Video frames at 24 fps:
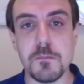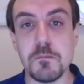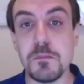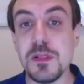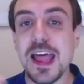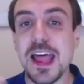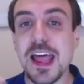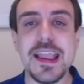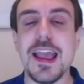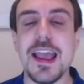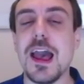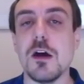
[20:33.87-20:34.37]

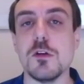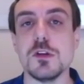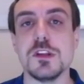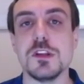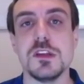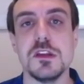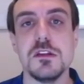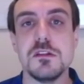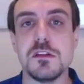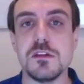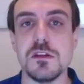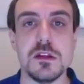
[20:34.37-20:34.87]

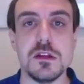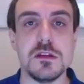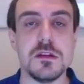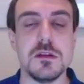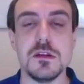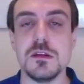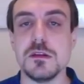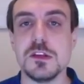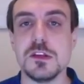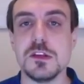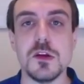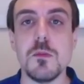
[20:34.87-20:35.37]
blackouts
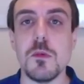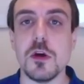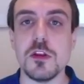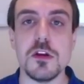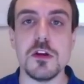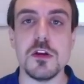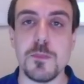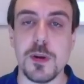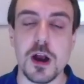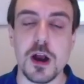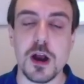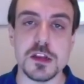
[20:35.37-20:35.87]
in some
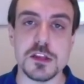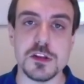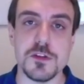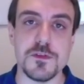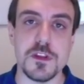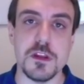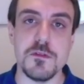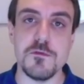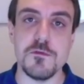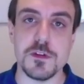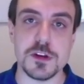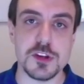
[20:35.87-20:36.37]
other
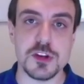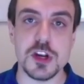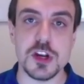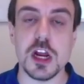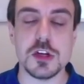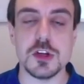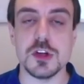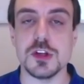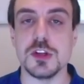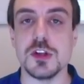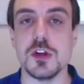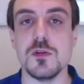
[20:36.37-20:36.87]
parts of the
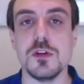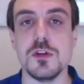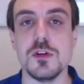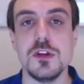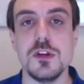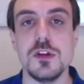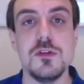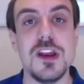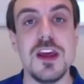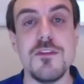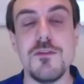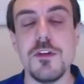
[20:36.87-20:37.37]
infrastructure. So
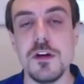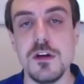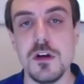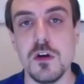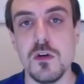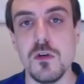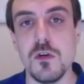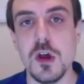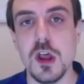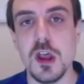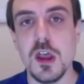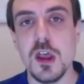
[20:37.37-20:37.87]
you never
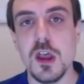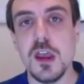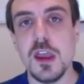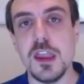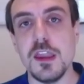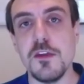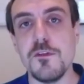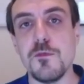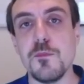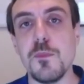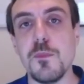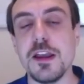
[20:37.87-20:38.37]
know
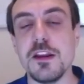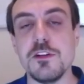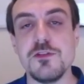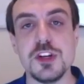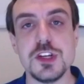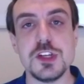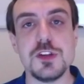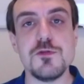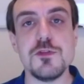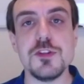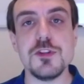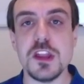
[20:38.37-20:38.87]
if by
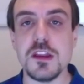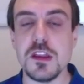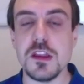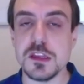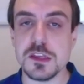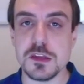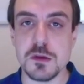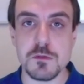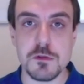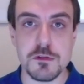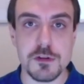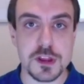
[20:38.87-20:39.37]
just
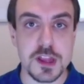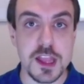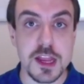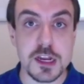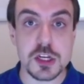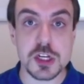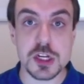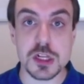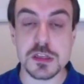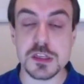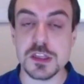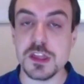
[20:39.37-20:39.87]
rotating some
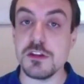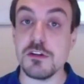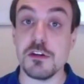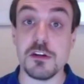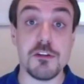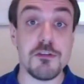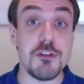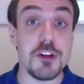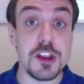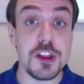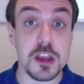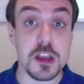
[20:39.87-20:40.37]
credentials that
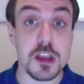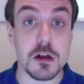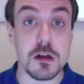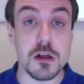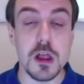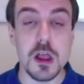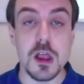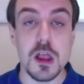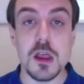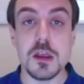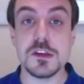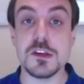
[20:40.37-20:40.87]
are
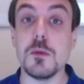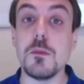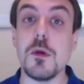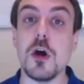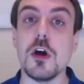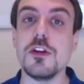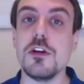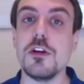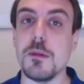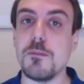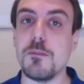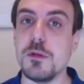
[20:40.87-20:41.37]
critical, some
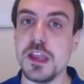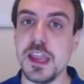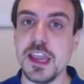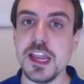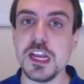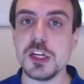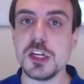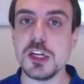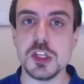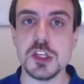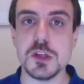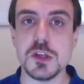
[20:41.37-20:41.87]
other
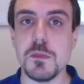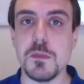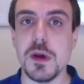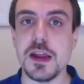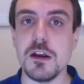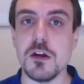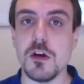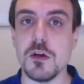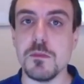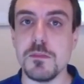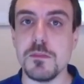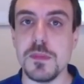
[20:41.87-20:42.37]
applications
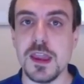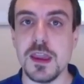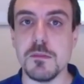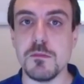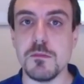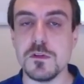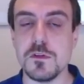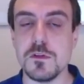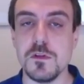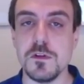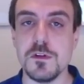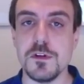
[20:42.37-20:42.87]
might not be
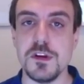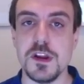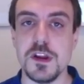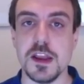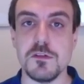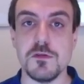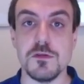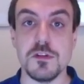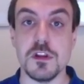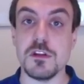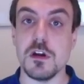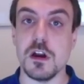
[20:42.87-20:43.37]
able to
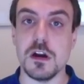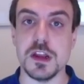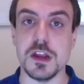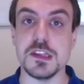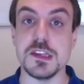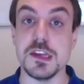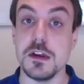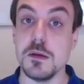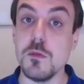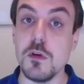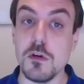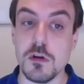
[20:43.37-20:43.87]
connect to the targets
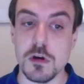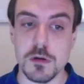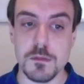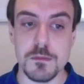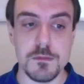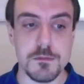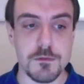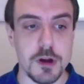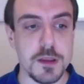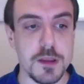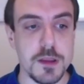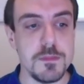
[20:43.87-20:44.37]
anymore,
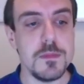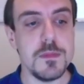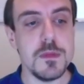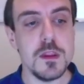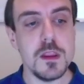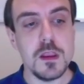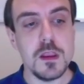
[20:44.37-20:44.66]
right?